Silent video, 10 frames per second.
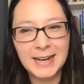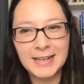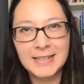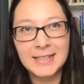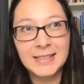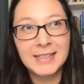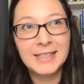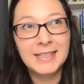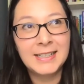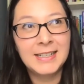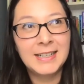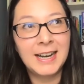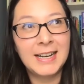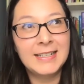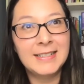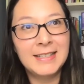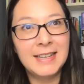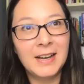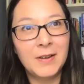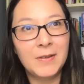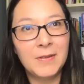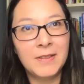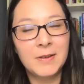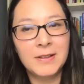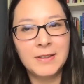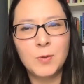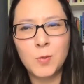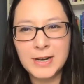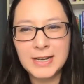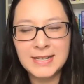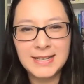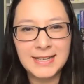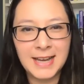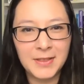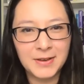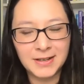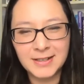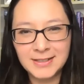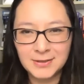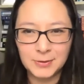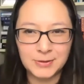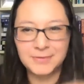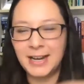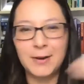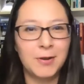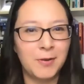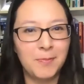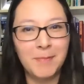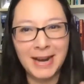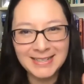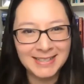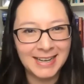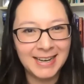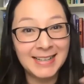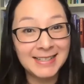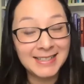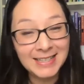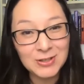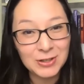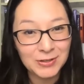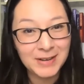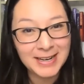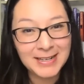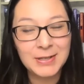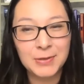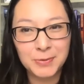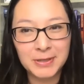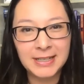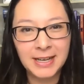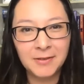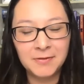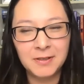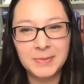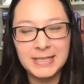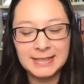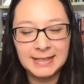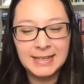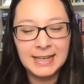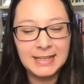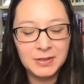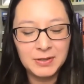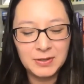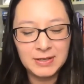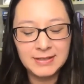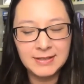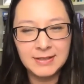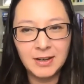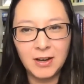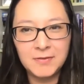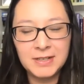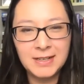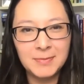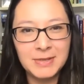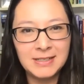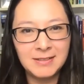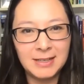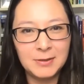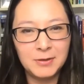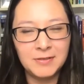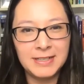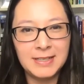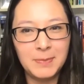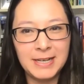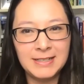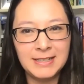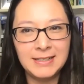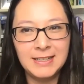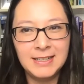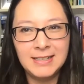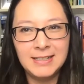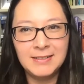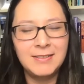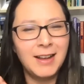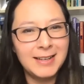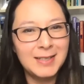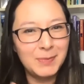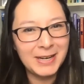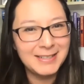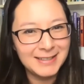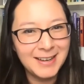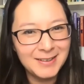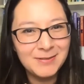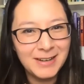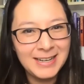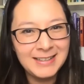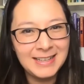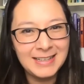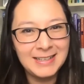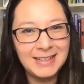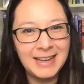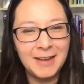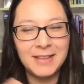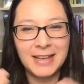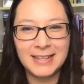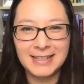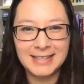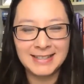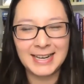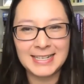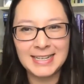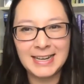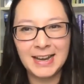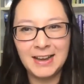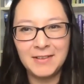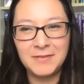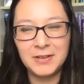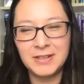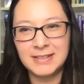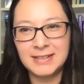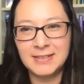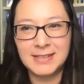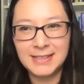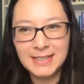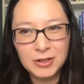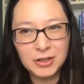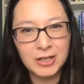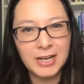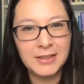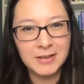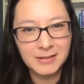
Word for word: I I can see how the the working together sort of i don't know mindset as a teacher right is really helpful because i think students often come into class sort of expecting not expecting that right they they have that this idea of you know there's there's the teacher and they're the